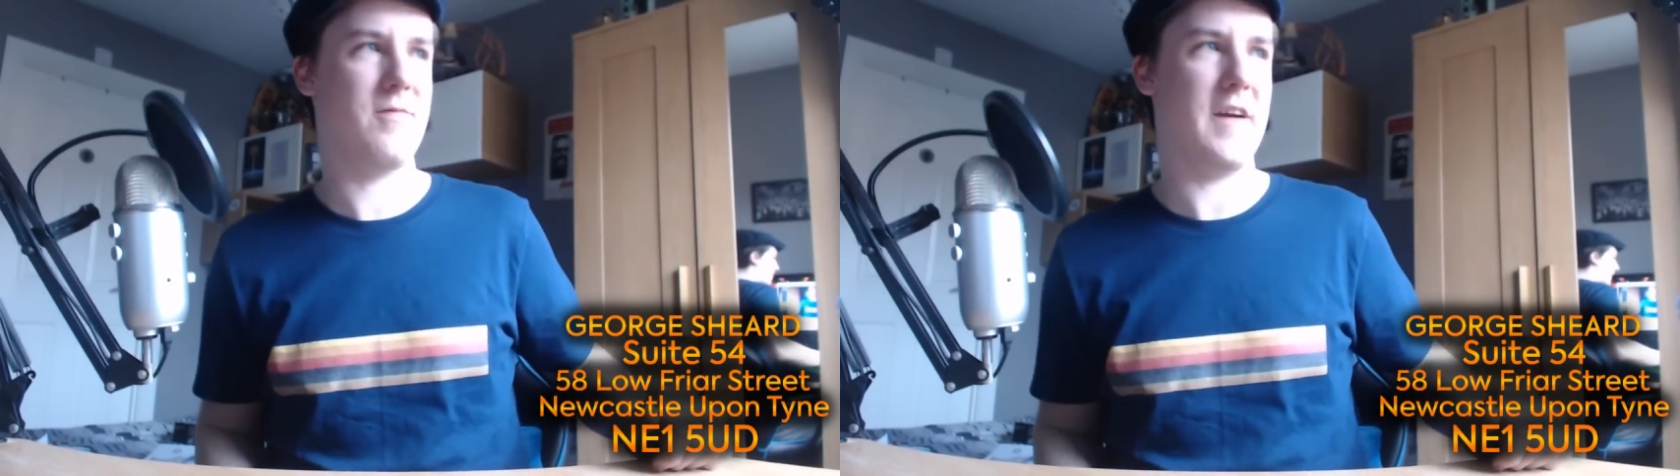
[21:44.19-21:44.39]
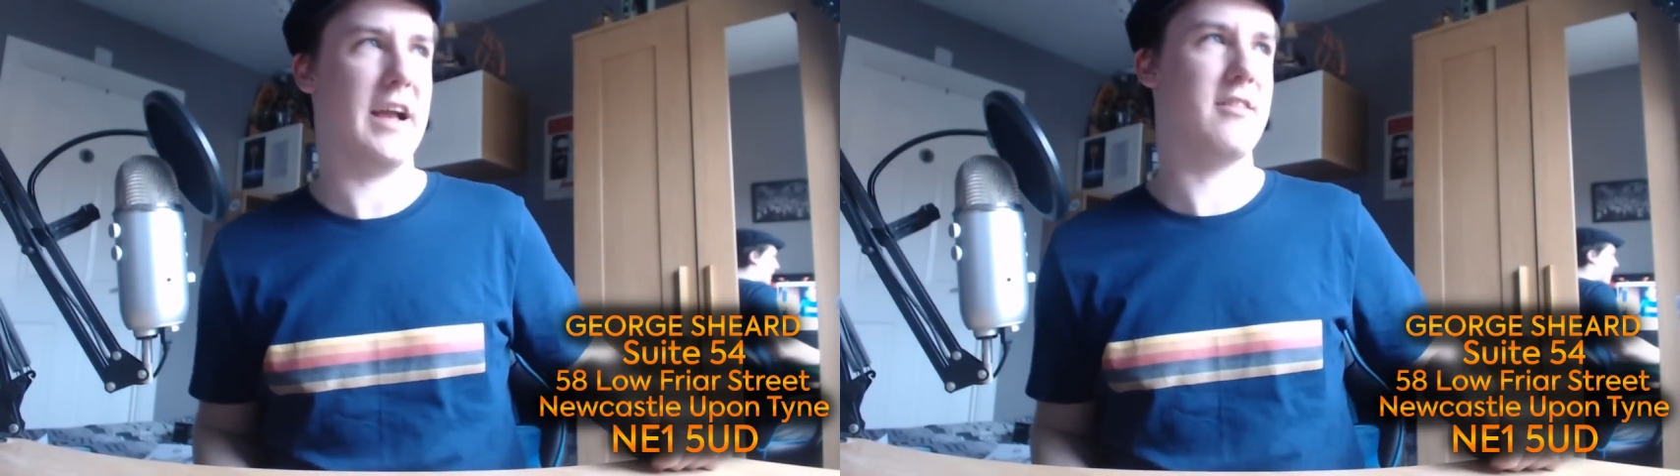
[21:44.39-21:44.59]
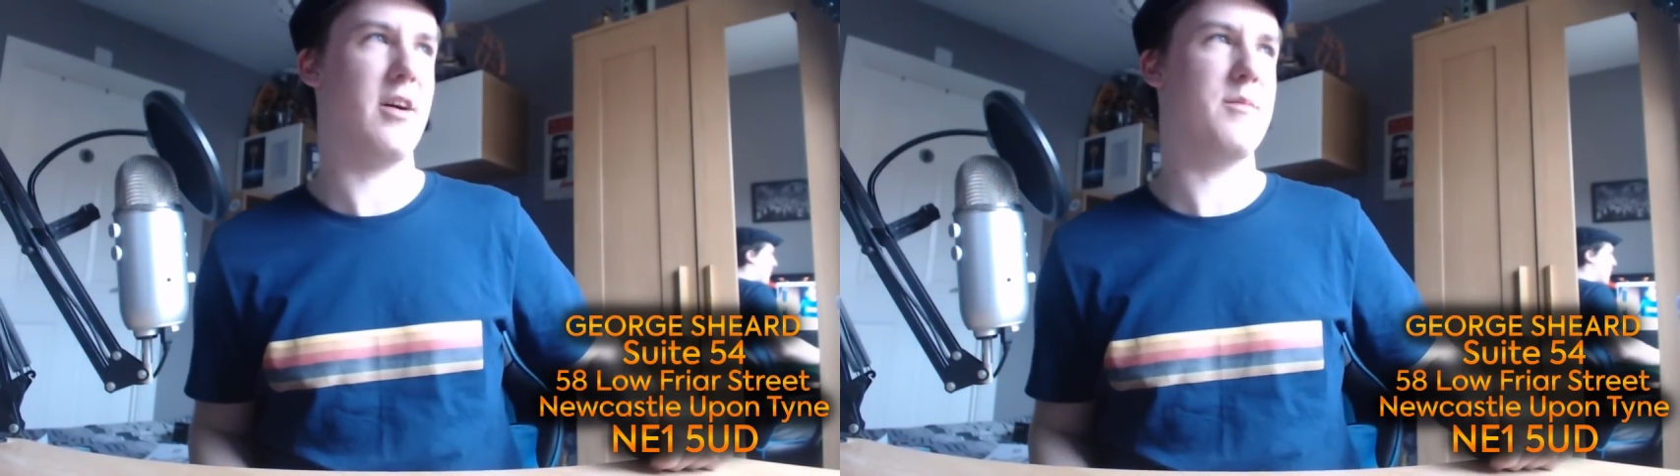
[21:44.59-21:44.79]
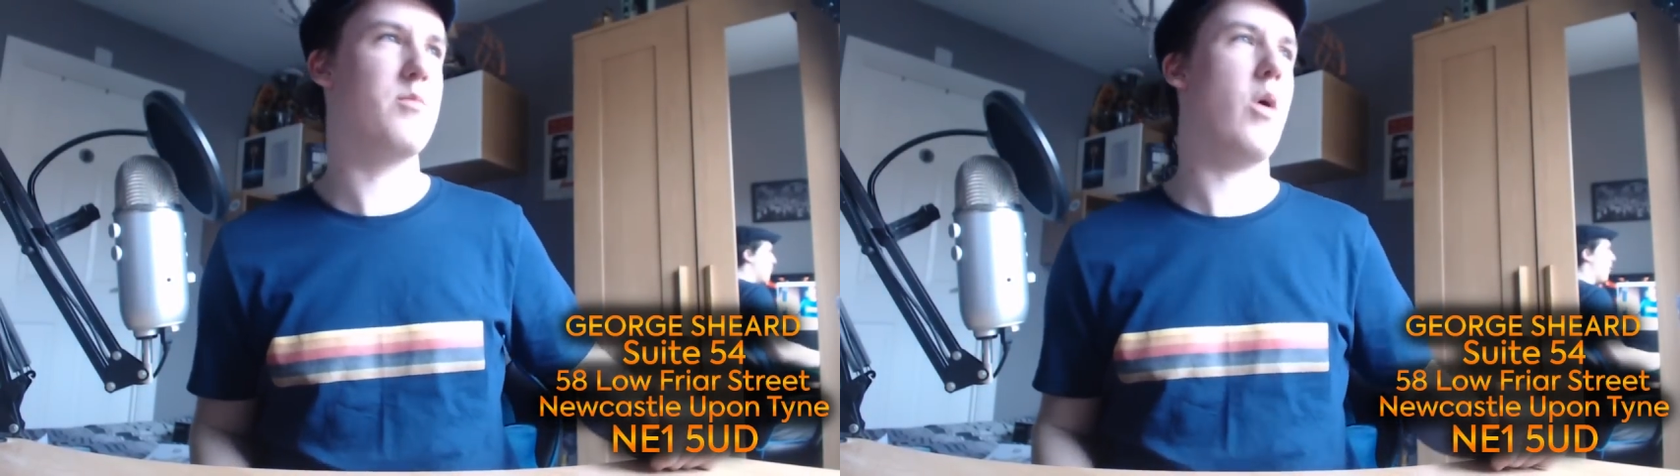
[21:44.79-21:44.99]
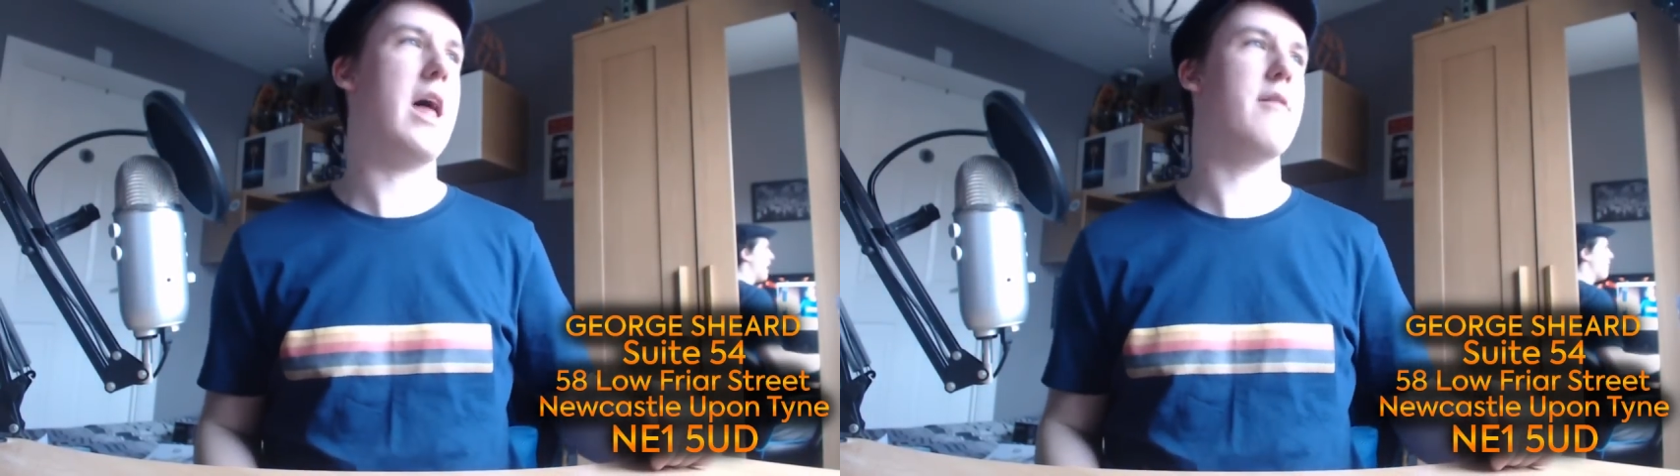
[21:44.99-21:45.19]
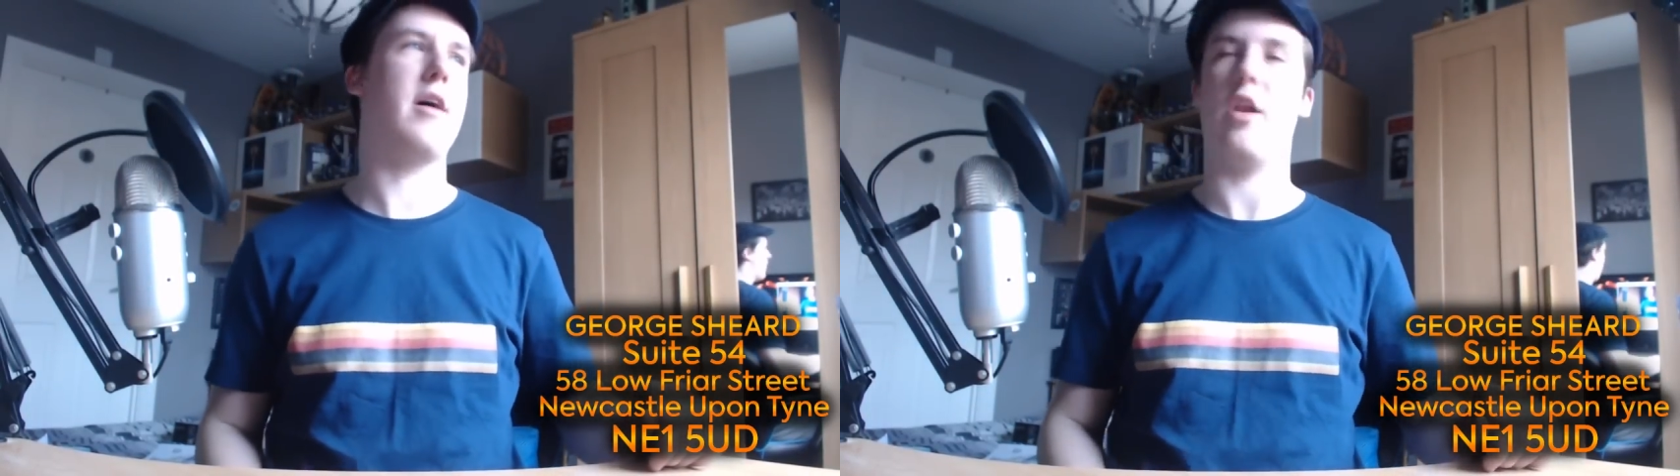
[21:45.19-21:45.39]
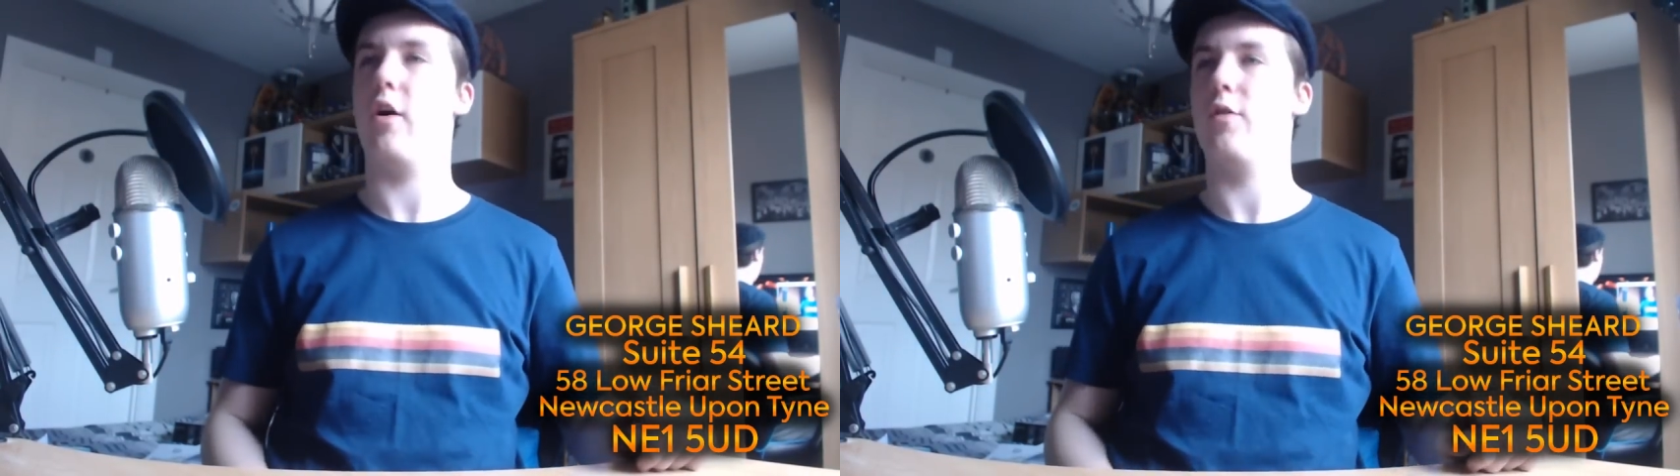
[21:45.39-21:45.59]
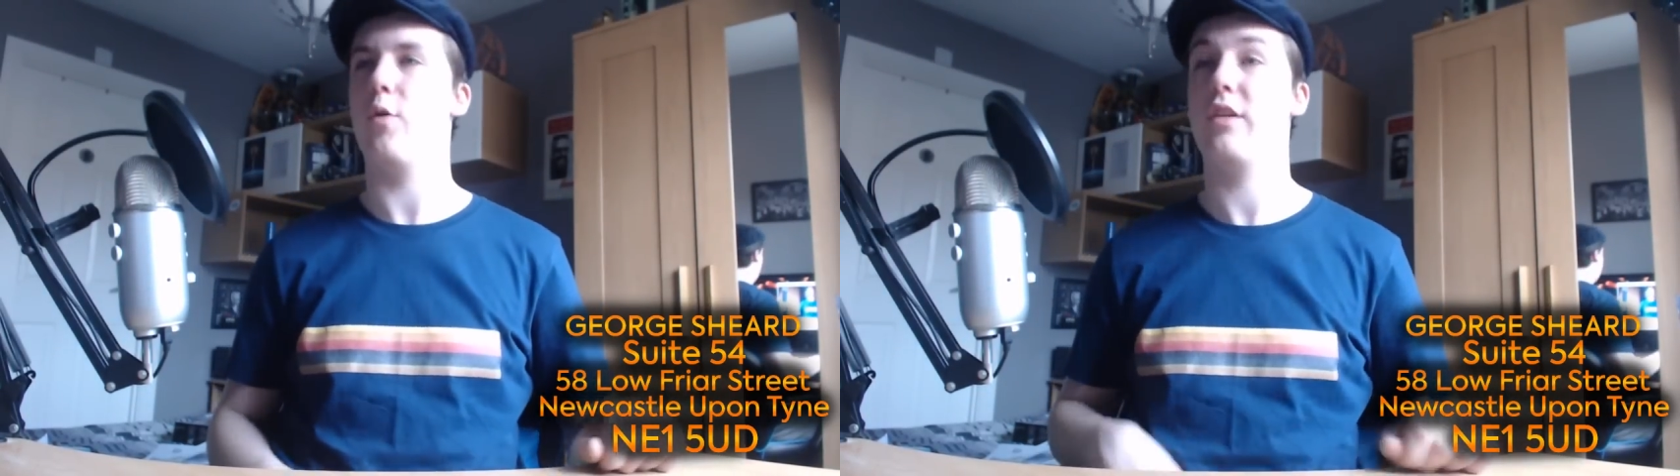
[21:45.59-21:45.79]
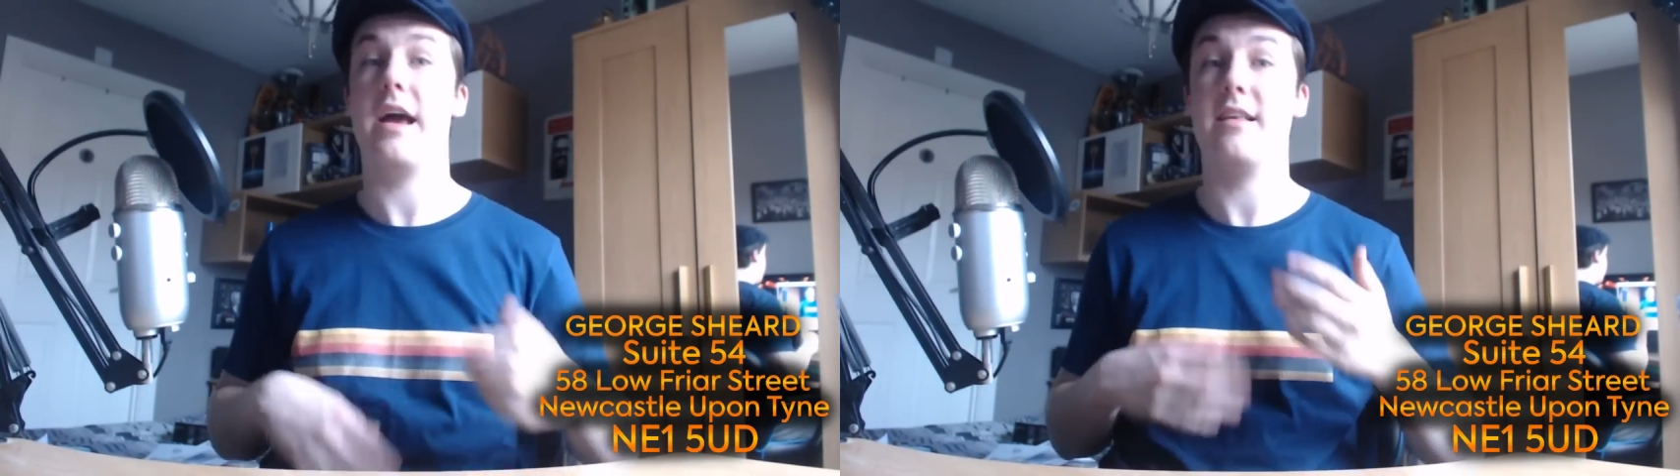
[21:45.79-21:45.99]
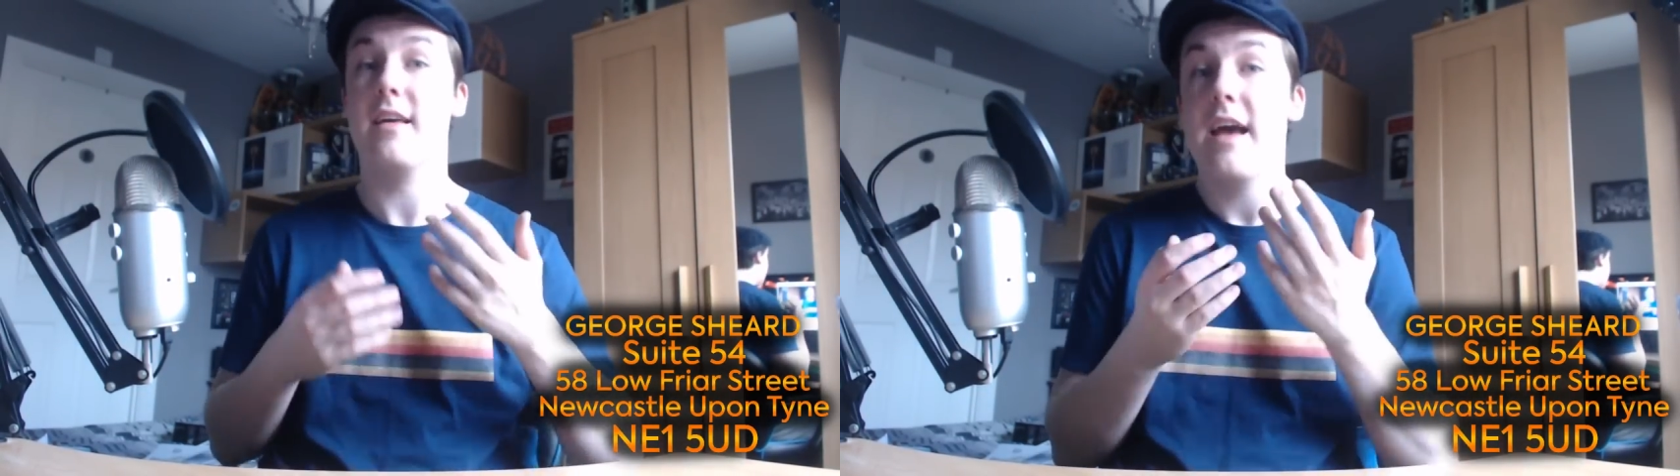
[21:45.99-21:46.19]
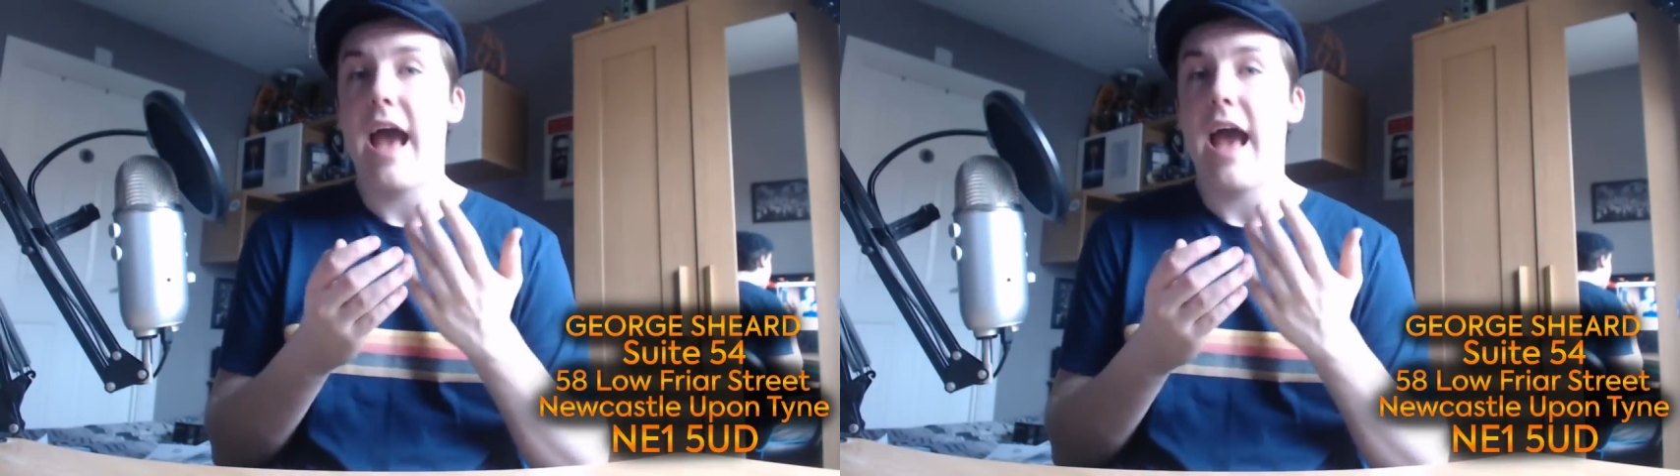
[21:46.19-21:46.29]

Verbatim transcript: figures, or whatever along those lines.